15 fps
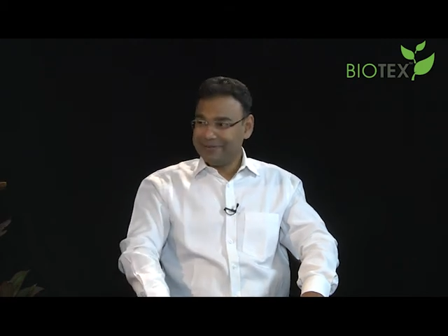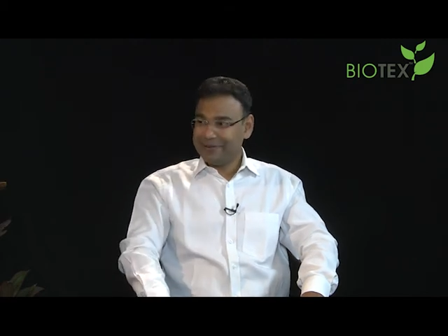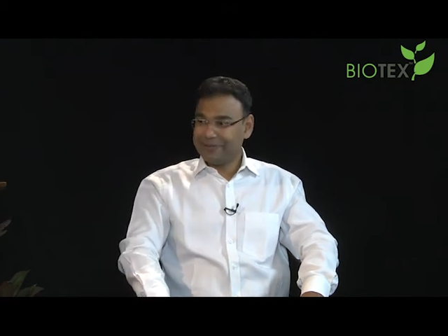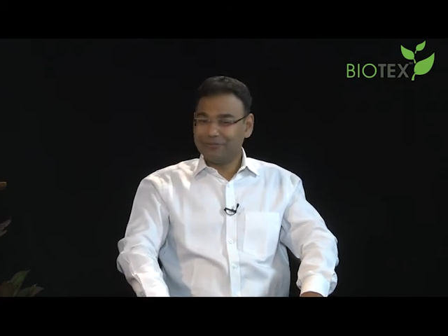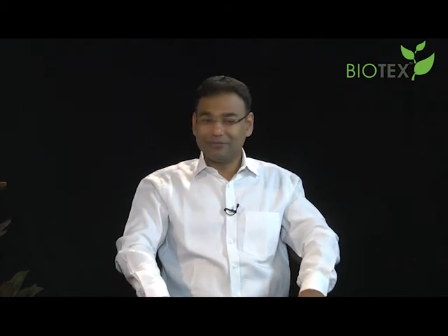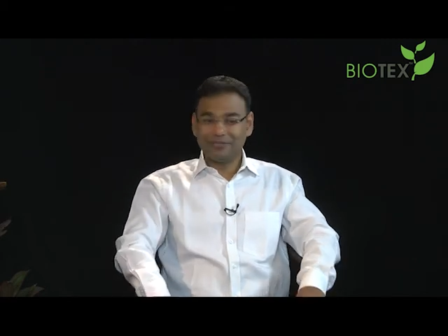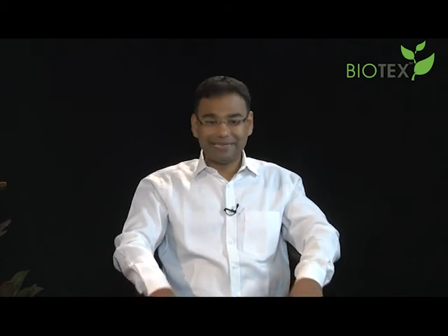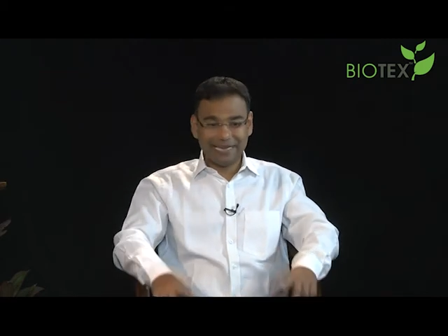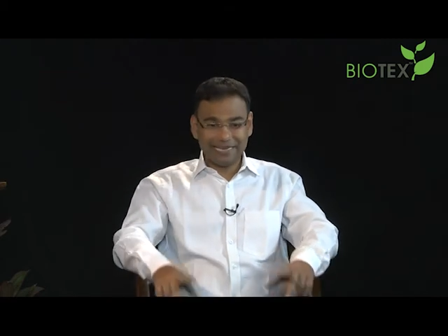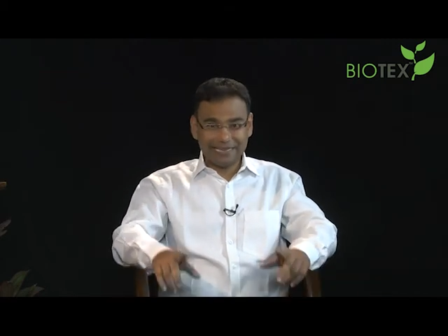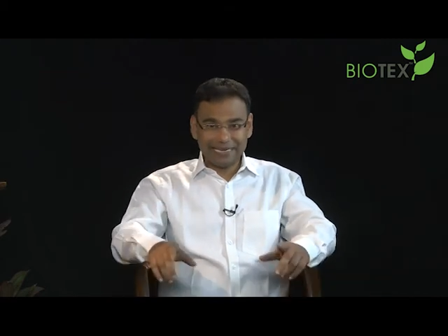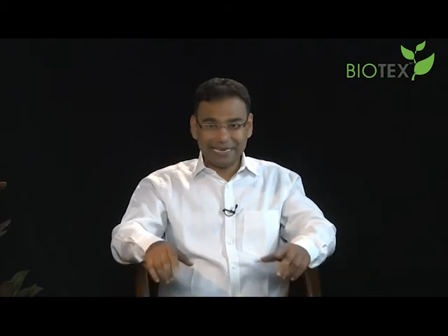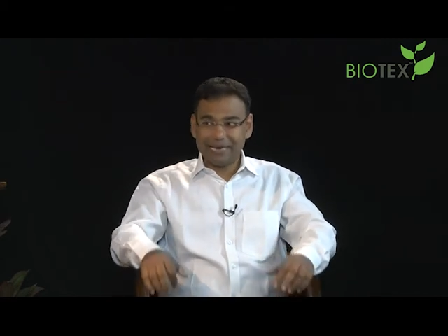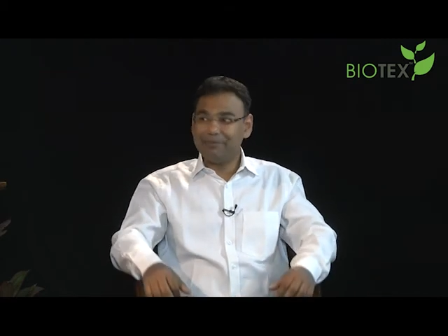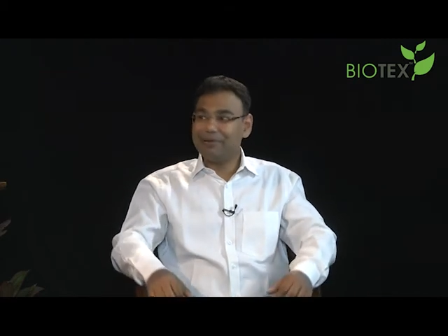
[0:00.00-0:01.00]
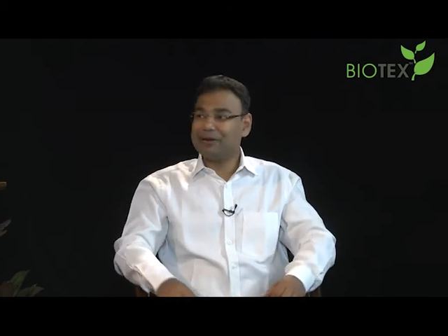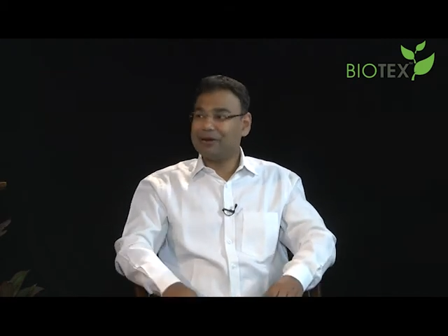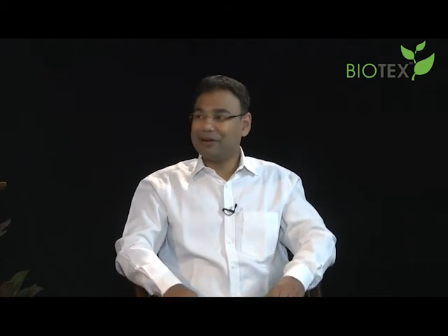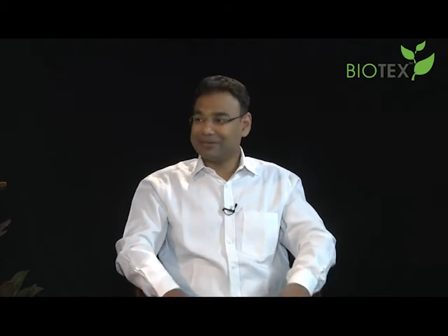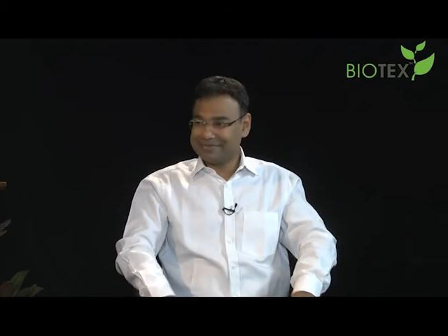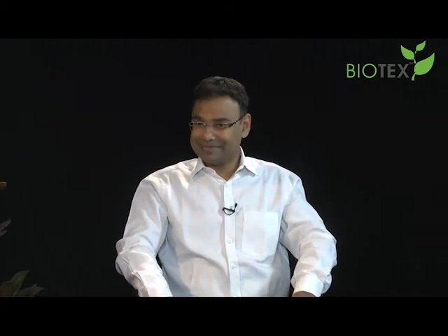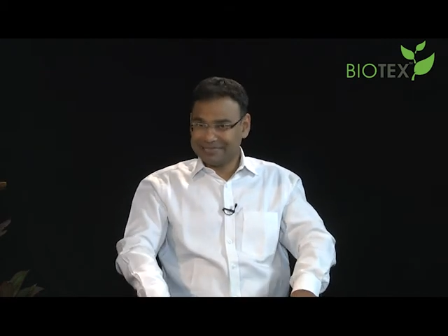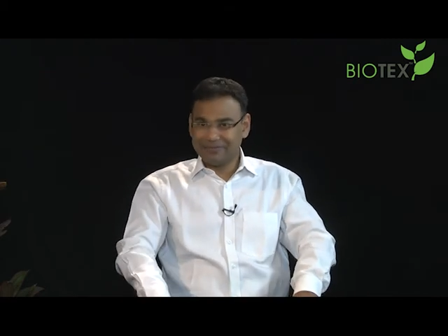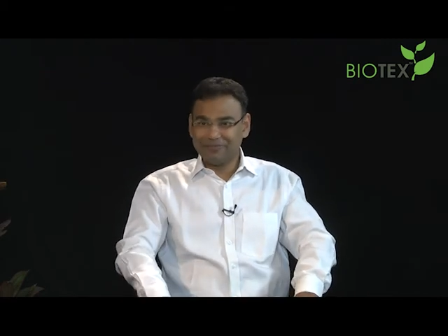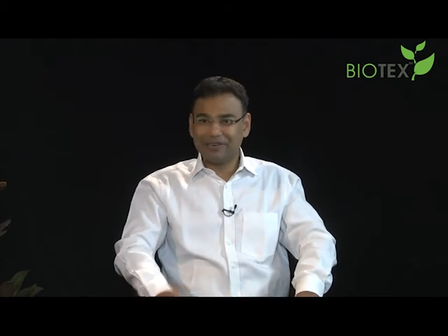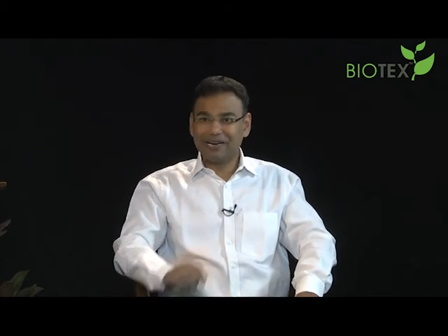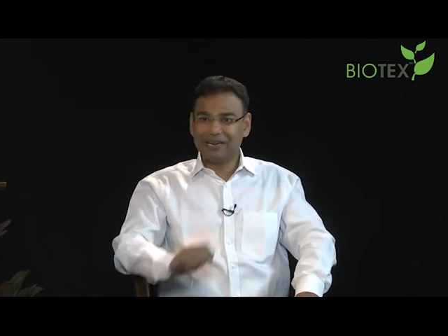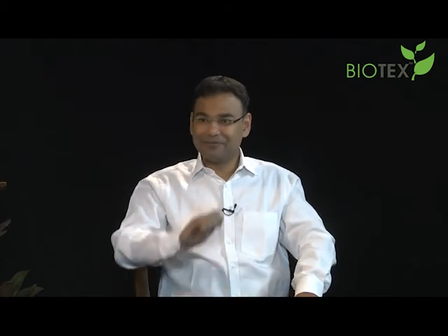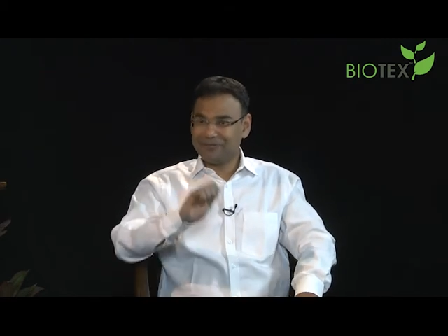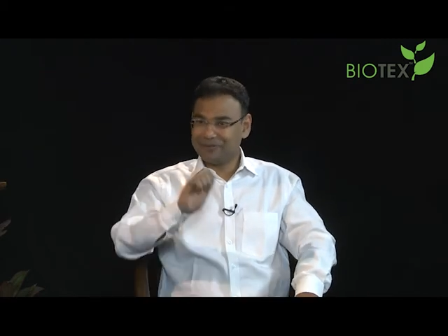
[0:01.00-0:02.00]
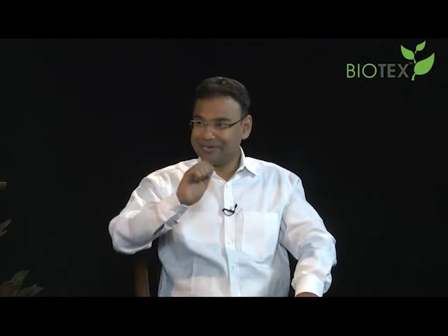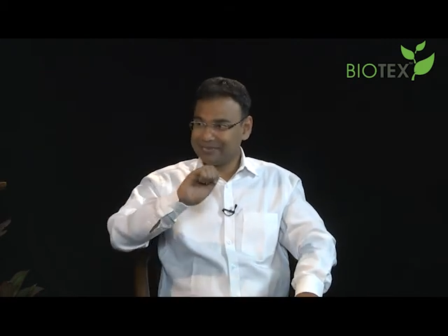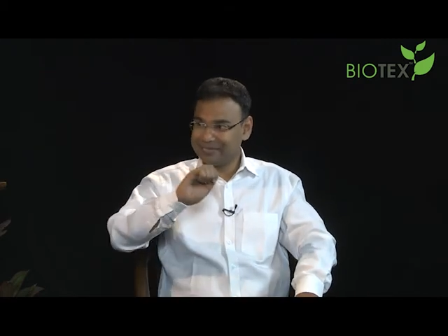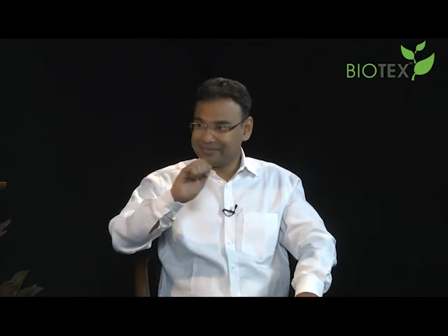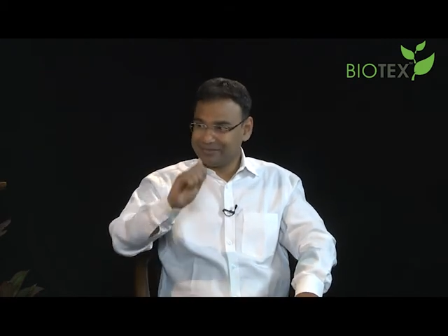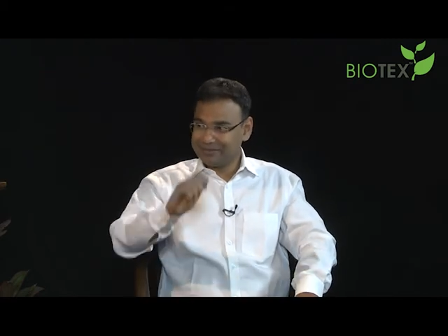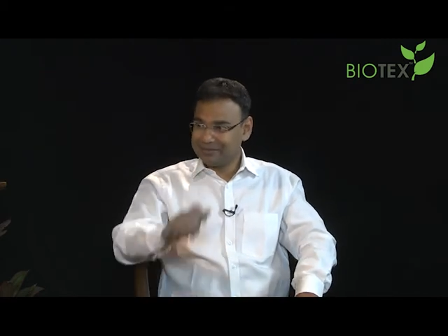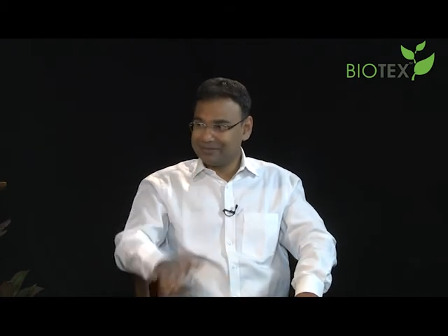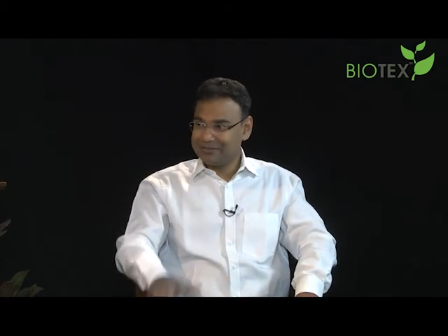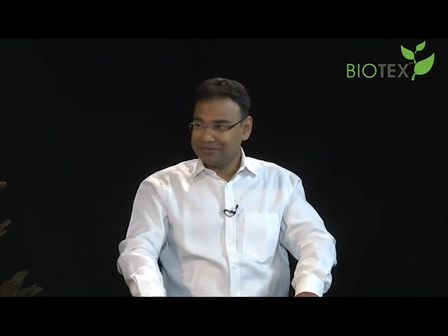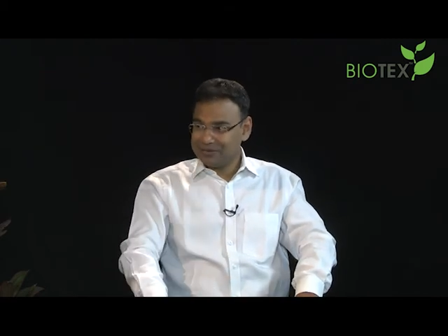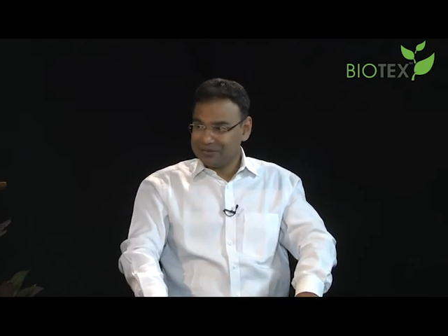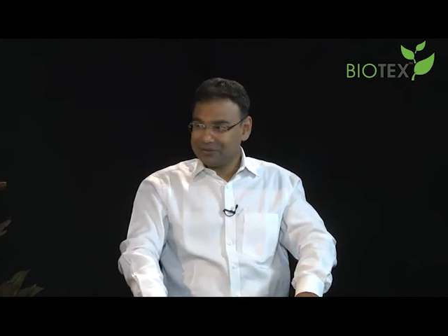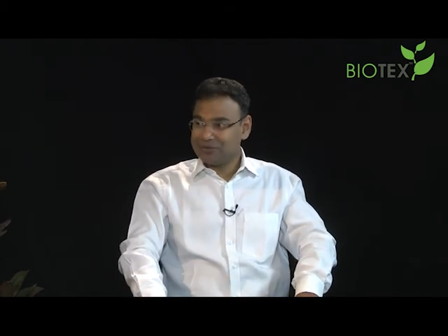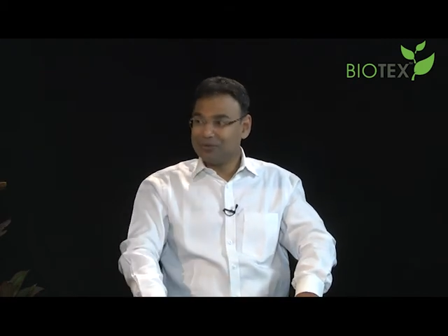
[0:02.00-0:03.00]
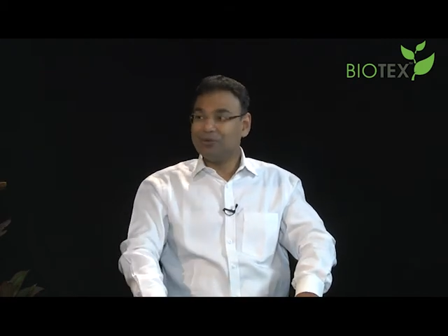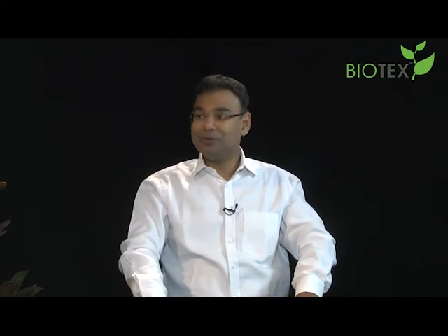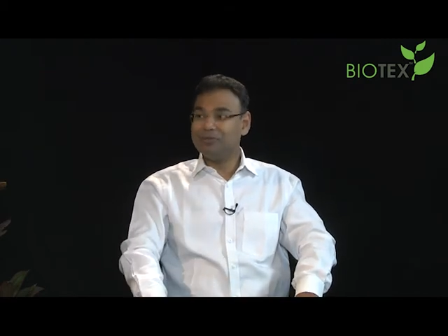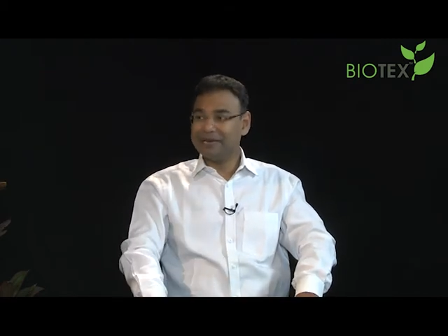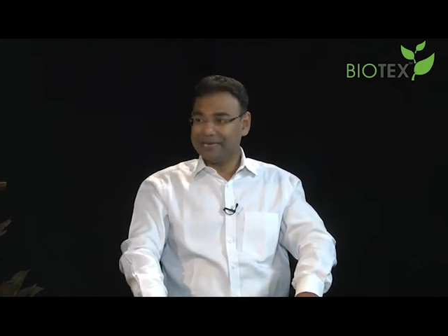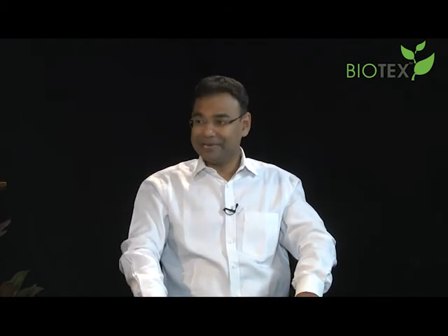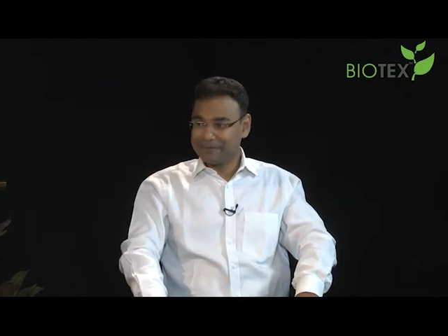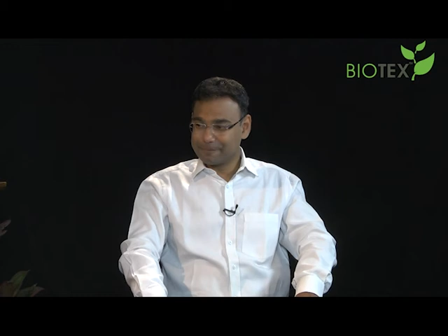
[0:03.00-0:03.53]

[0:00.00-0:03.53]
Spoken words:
If you stain the tablecloth, it's difficult for it to go away.